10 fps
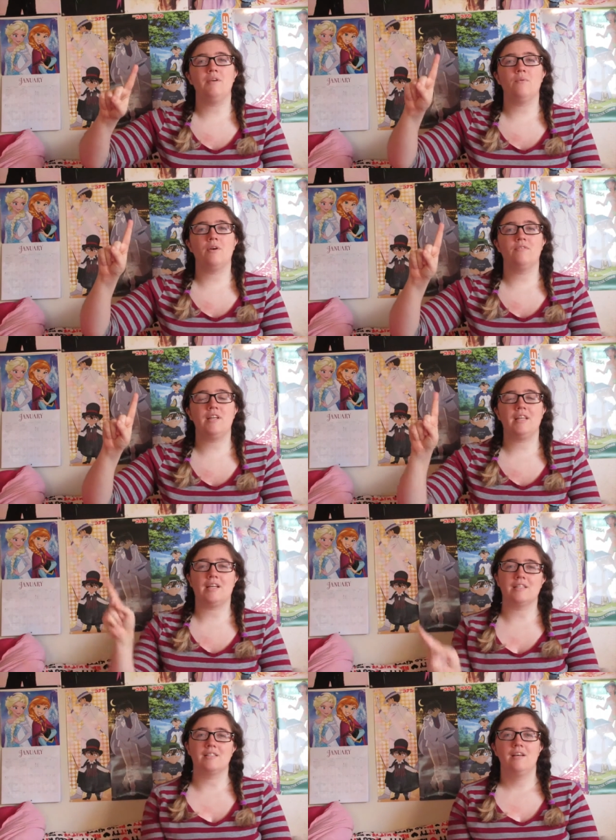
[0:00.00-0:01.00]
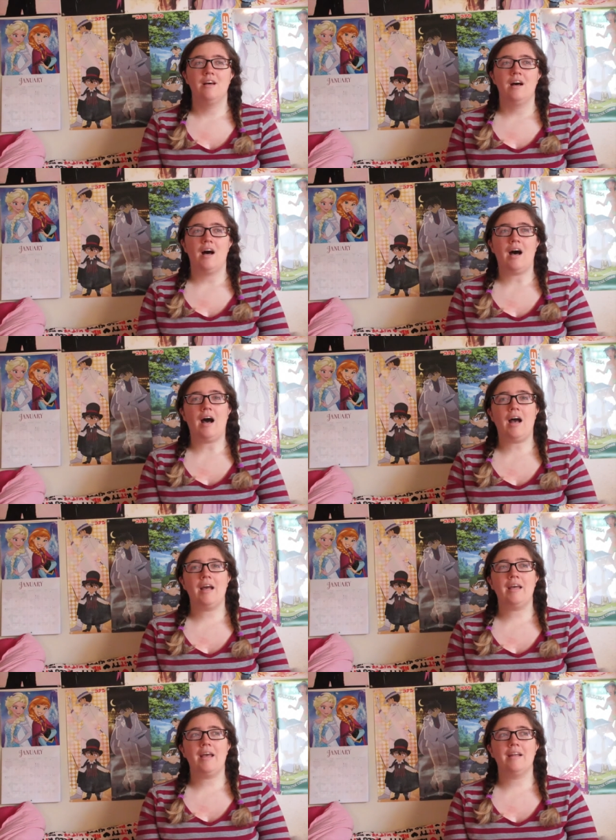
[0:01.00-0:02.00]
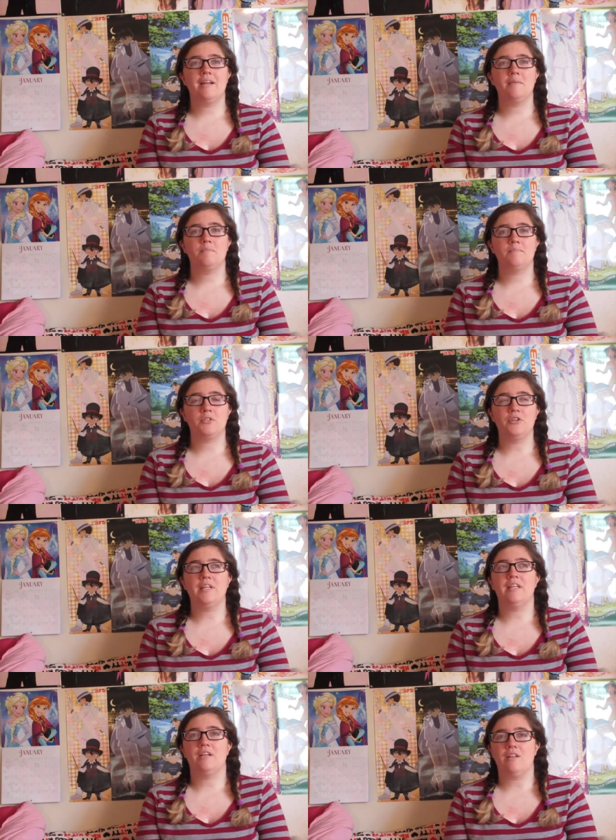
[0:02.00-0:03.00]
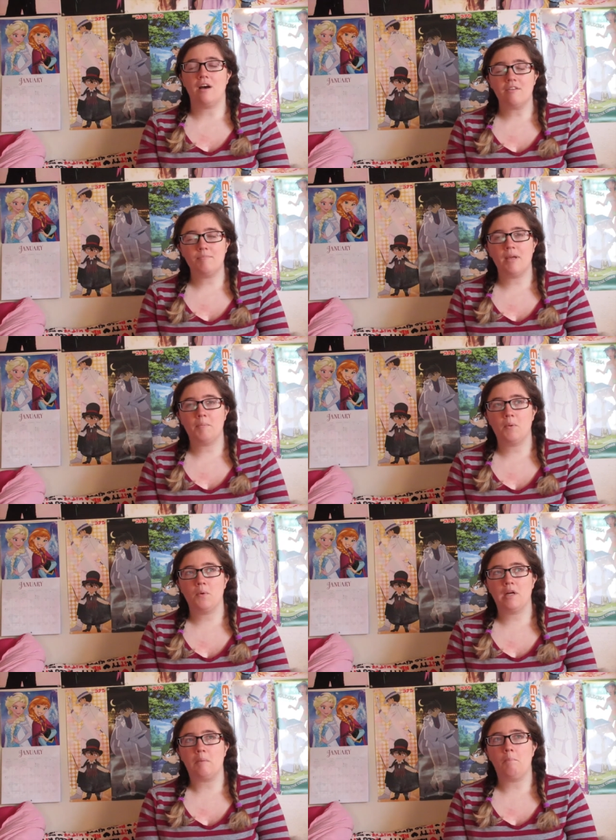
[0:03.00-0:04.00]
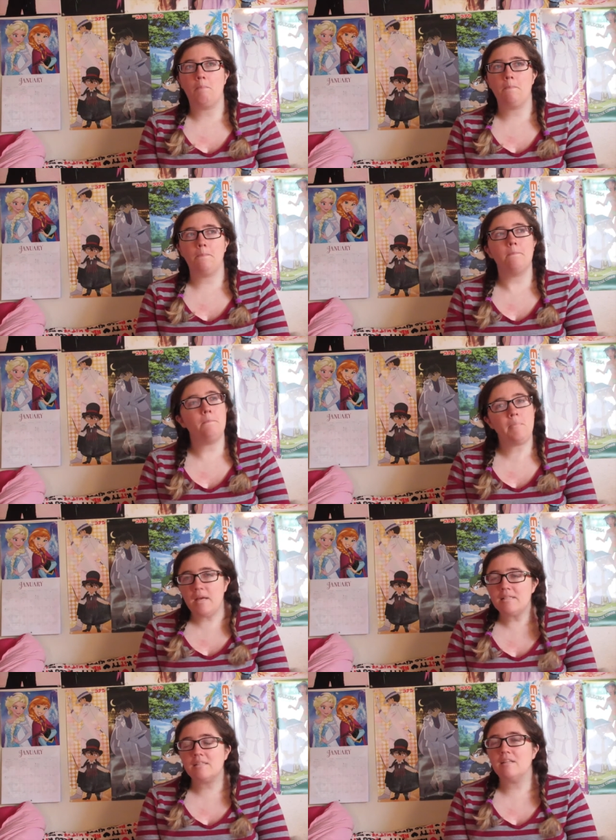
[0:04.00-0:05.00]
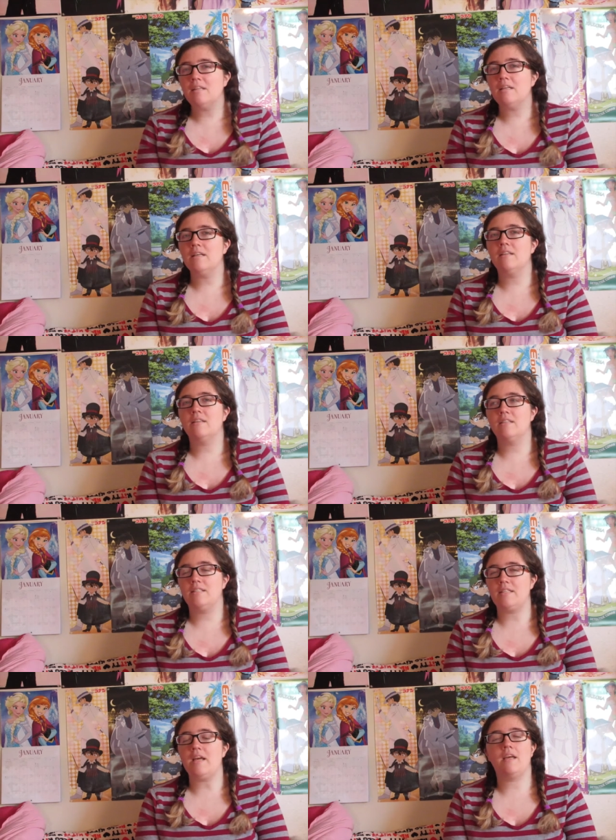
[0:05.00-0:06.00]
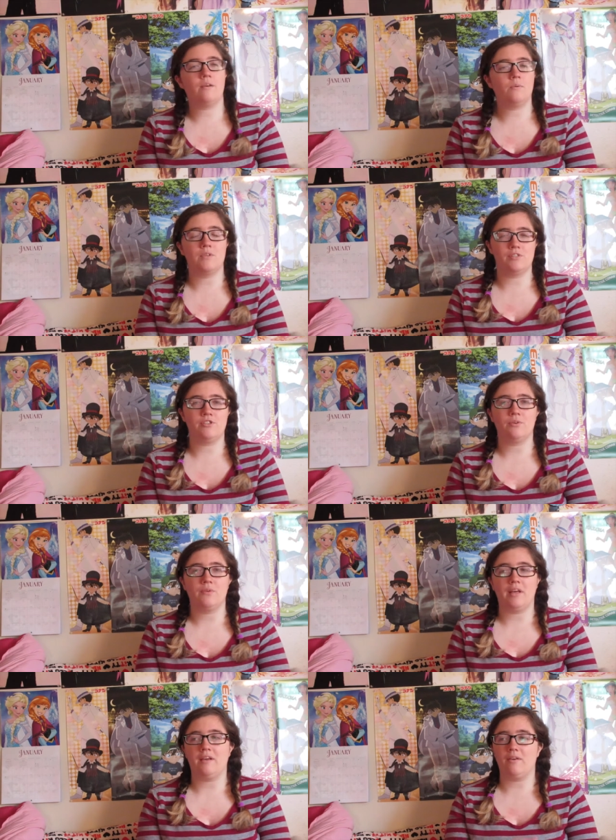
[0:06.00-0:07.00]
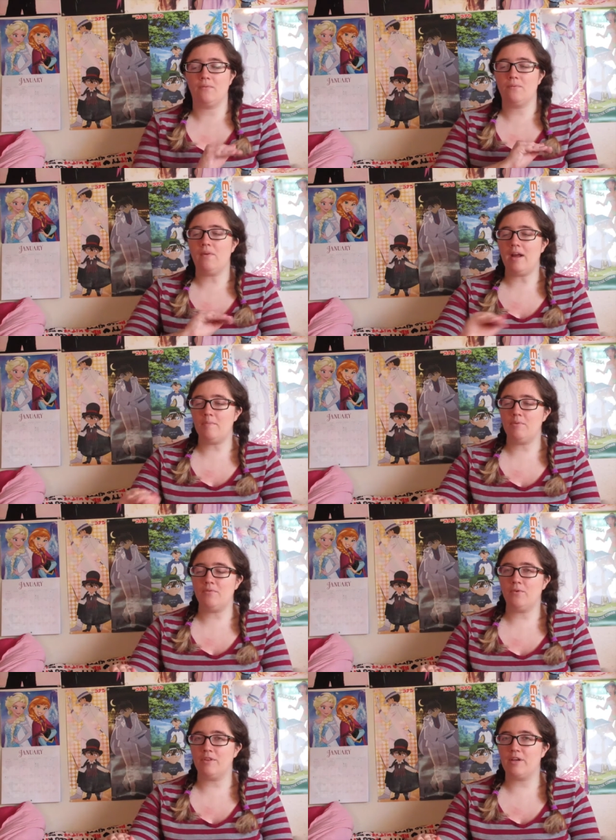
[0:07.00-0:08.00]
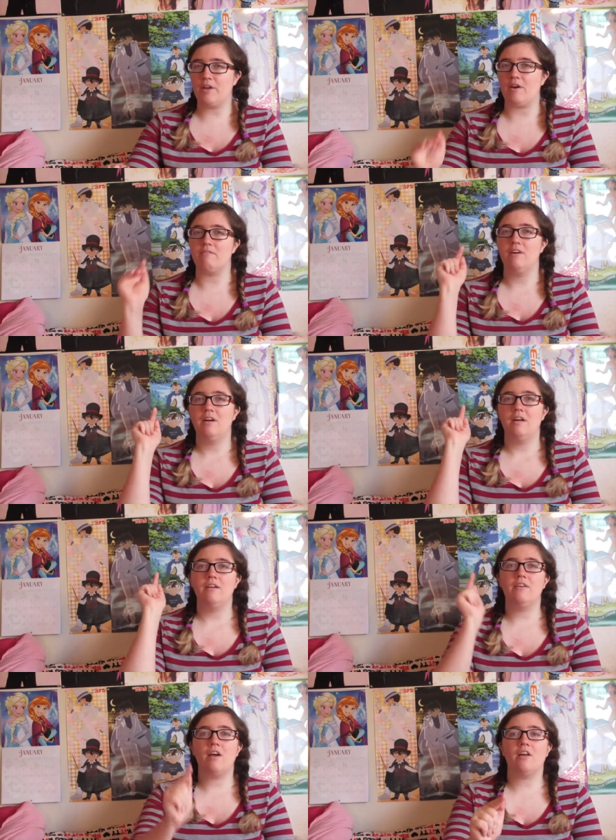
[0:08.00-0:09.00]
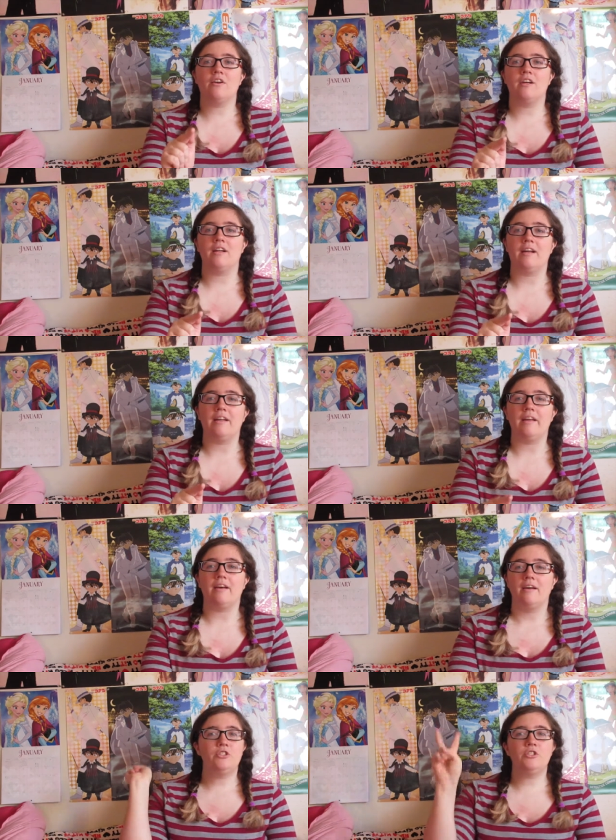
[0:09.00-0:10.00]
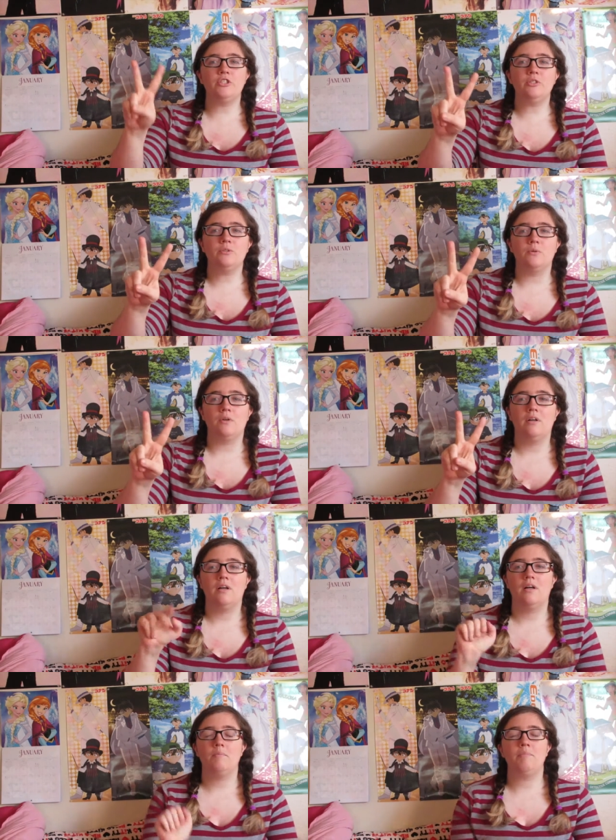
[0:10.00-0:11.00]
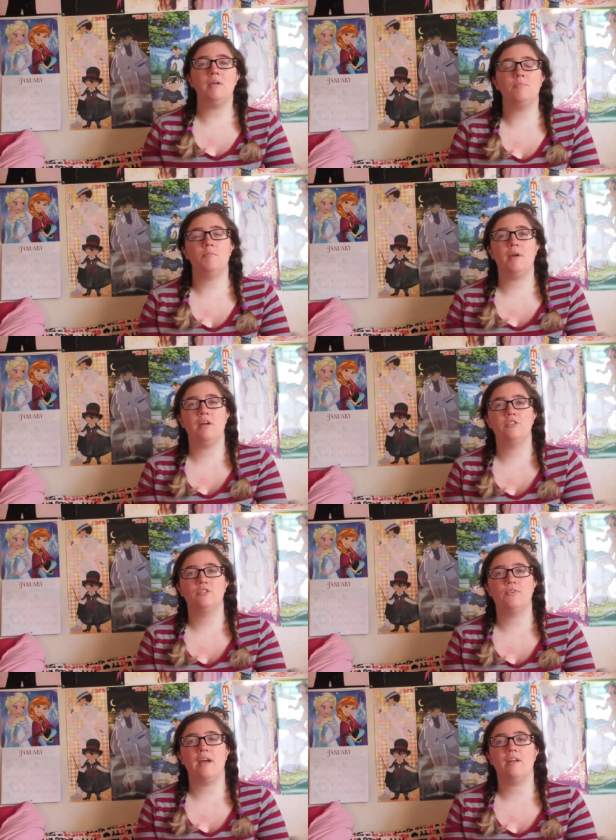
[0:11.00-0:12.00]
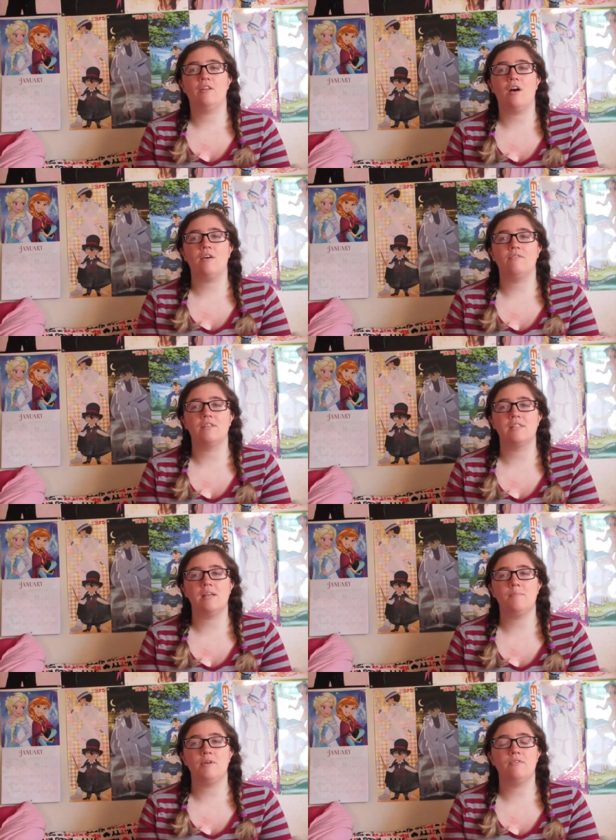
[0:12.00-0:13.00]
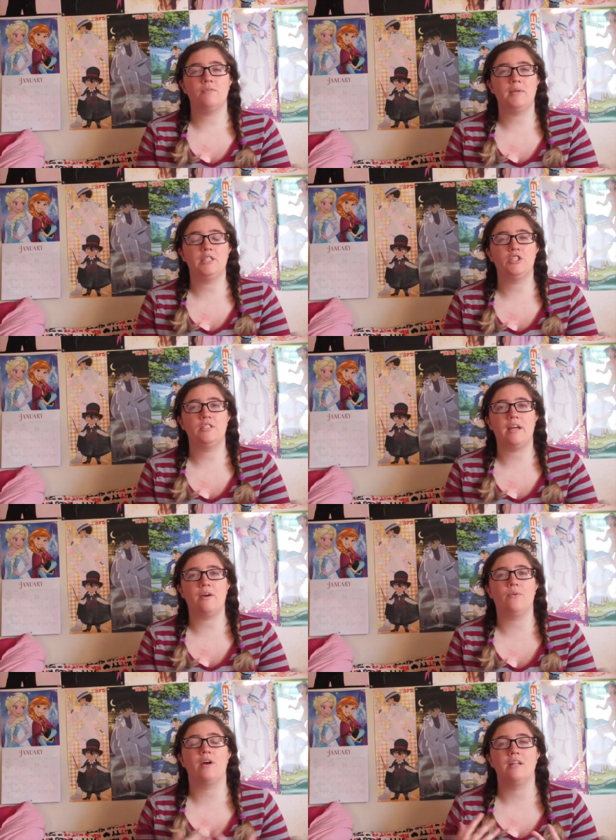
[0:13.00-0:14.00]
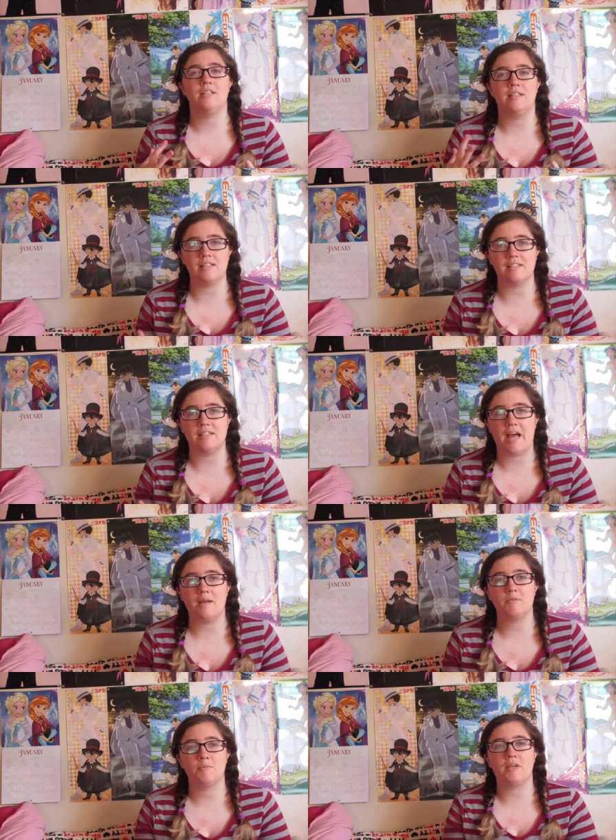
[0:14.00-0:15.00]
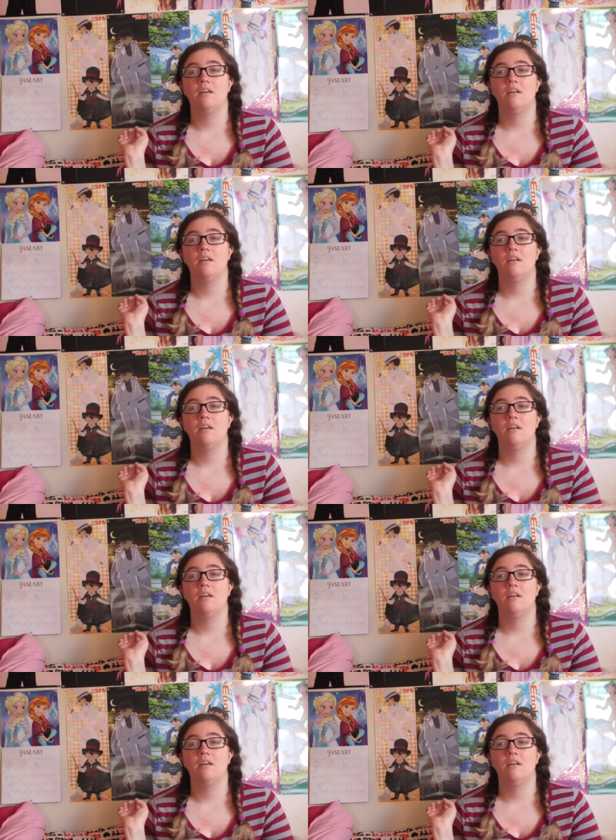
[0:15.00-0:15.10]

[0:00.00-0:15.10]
Be aware of deadlines. I ended up turning in a lot of paperwork basically the day it was due, like right before the cutoff. Not a good idea. 2. Be prepared to write a lot of the same information down a dozen times.